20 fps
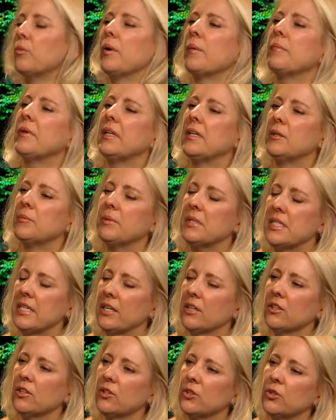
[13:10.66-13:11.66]
women in
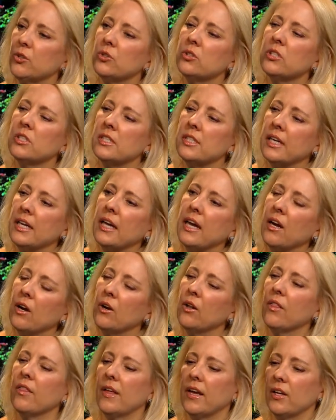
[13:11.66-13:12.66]
particular who stick
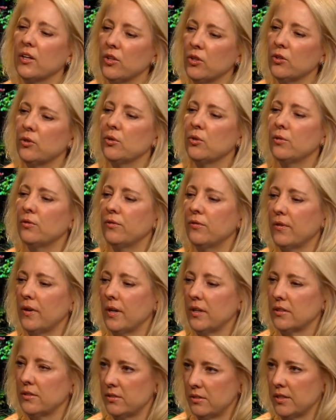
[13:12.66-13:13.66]
out that you've
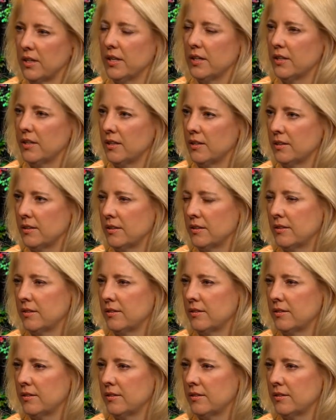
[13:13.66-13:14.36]
studied?